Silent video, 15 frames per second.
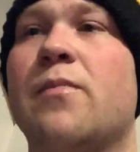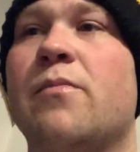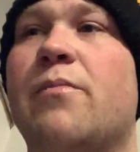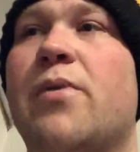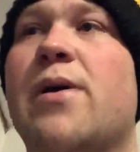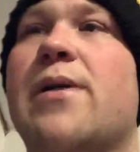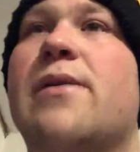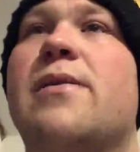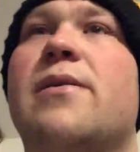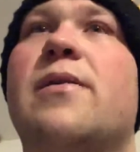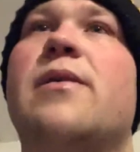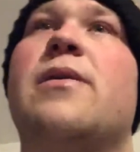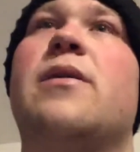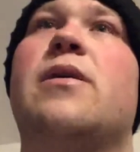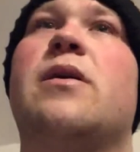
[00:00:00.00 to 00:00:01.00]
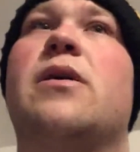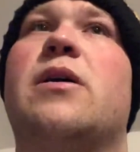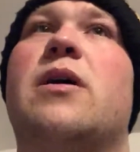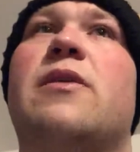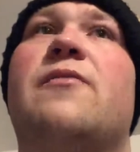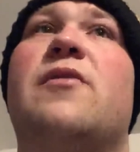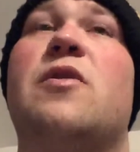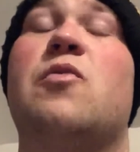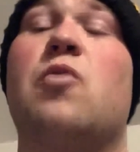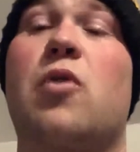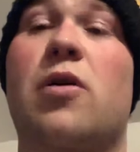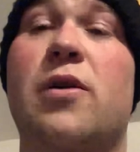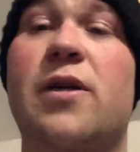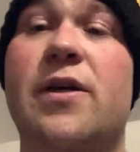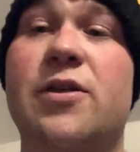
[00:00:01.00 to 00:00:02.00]
But if he
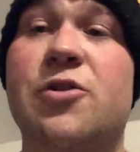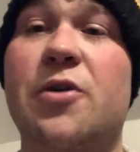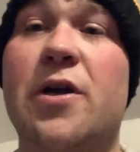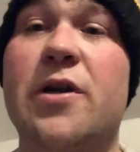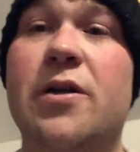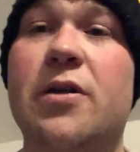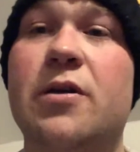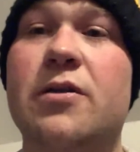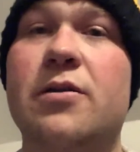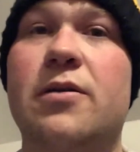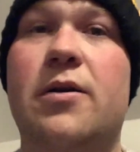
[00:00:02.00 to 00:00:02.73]
were to get traded,